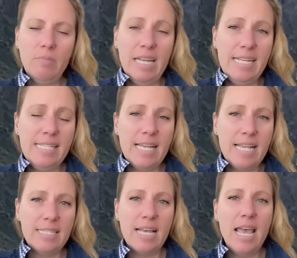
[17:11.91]
And he
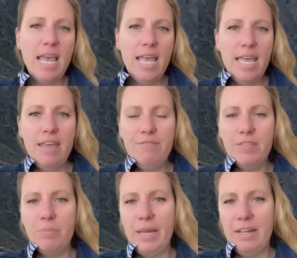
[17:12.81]
says if
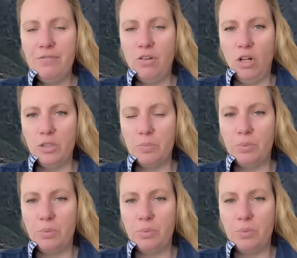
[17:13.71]
the main fault